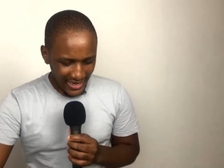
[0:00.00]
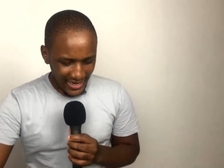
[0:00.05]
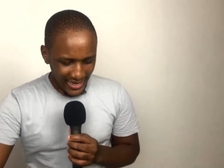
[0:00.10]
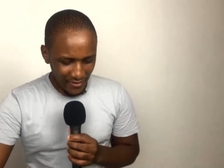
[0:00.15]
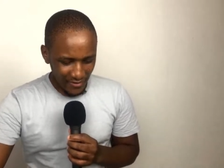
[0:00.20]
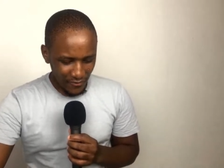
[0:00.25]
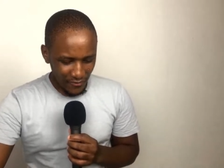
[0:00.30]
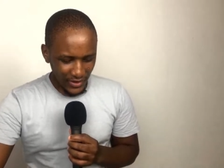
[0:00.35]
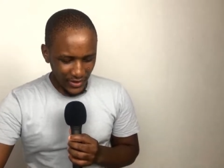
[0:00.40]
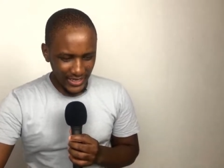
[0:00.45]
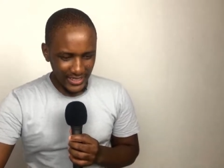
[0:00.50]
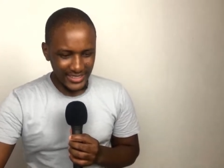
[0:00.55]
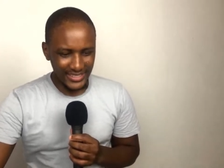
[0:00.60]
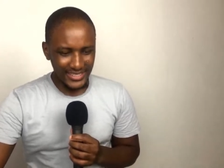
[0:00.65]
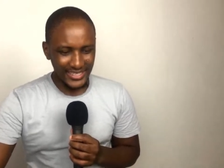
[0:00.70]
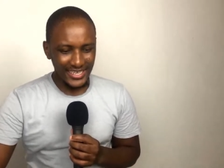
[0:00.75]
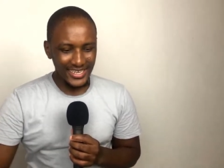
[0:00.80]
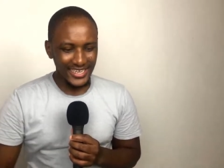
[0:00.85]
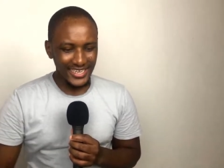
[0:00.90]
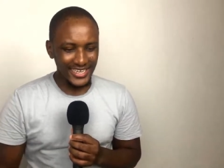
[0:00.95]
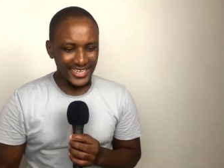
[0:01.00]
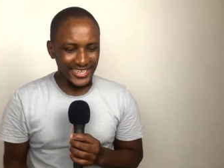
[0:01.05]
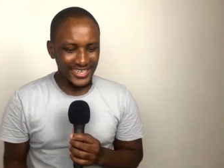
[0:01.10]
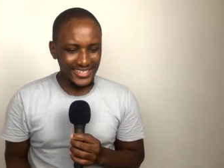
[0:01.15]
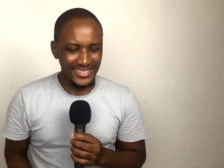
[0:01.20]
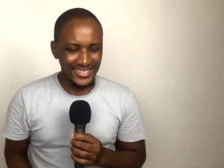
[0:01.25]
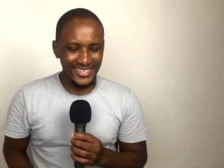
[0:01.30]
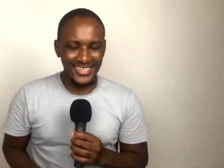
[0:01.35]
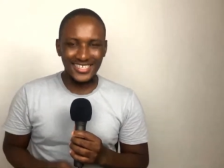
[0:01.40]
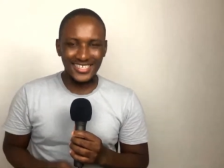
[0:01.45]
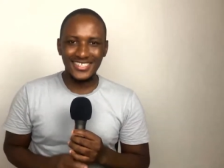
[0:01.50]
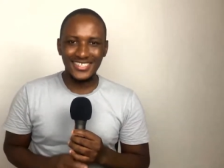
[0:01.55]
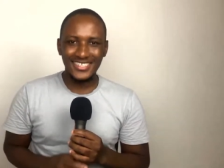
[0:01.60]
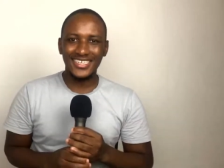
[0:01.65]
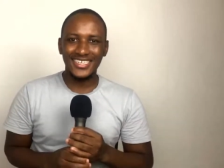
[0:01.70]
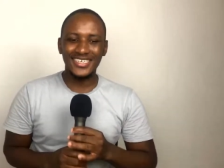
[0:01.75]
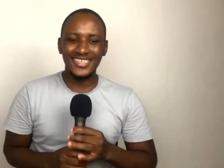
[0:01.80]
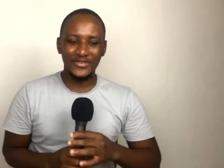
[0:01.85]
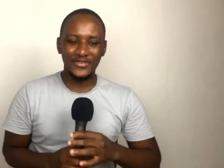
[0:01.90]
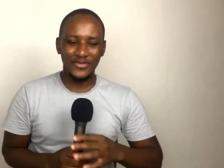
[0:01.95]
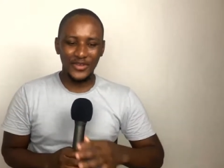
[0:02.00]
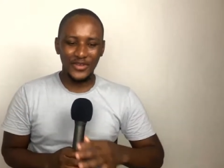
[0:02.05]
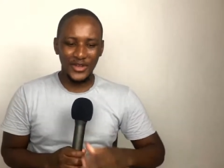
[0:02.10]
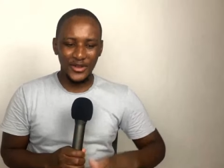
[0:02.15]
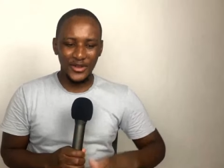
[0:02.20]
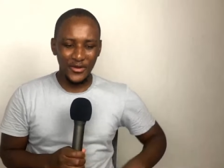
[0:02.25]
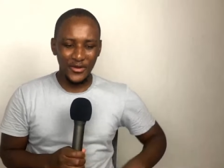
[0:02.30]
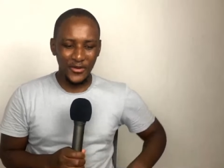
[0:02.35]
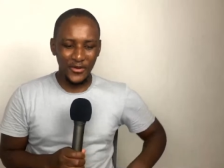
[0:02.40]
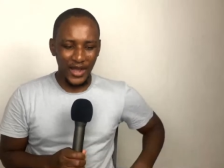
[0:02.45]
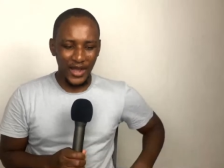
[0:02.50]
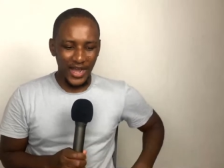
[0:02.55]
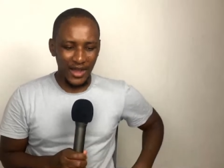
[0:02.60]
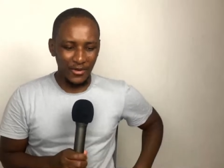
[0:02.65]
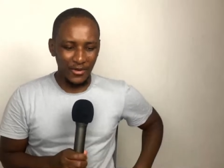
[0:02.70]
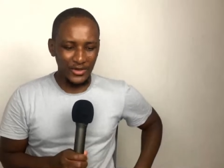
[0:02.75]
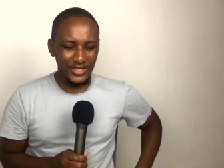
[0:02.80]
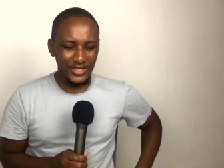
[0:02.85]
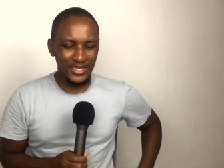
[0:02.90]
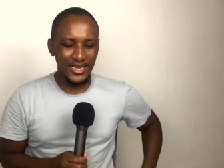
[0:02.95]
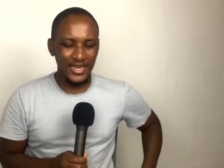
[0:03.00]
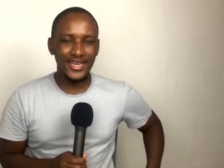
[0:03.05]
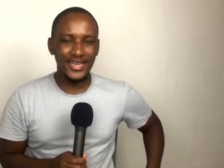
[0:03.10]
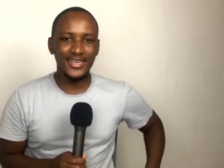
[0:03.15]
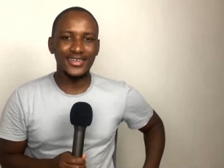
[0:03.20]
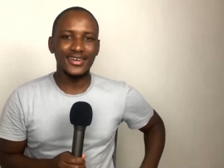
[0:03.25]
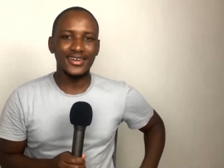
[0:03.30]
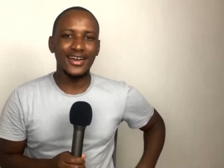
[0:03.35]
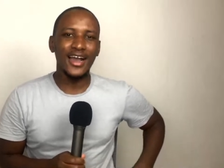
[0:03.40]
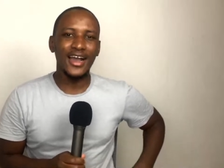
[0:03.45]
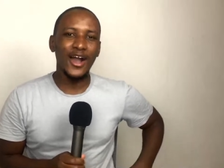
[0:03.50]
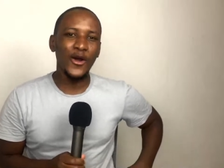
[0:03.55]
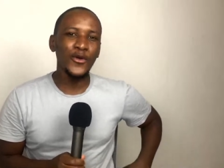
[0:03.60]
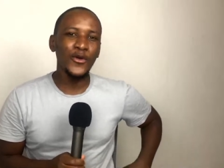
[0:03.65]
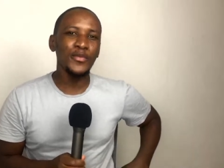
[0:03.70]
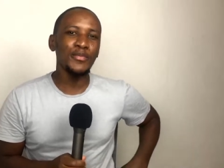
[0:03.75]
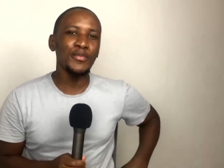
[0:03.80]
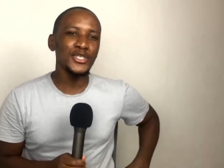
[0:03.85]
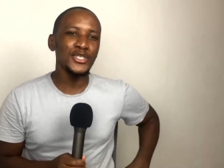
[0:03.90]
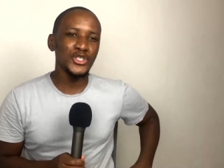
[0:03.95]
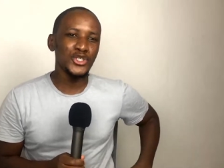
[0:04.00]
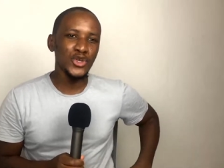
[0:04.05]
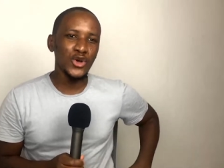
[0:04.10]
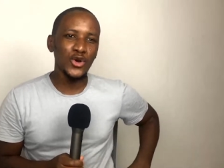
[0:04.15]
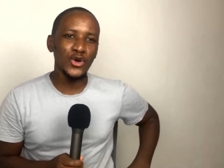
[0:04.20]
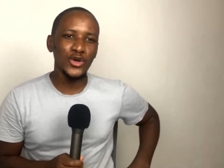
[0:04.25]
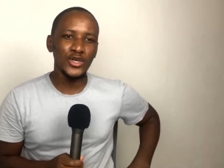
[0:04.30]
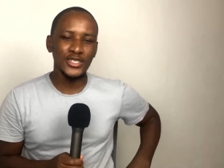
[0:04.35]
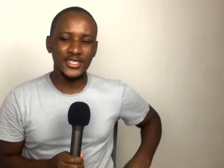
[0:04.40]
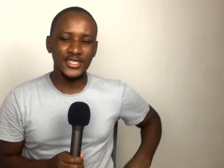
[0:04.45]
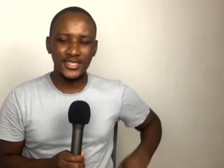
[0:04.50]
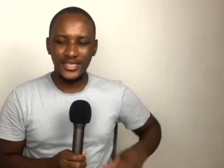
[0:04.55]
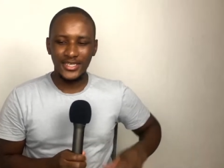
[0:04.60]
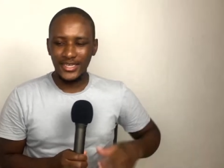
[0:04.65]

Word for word: In fact, in yesterday's video, I was like, I would be shocked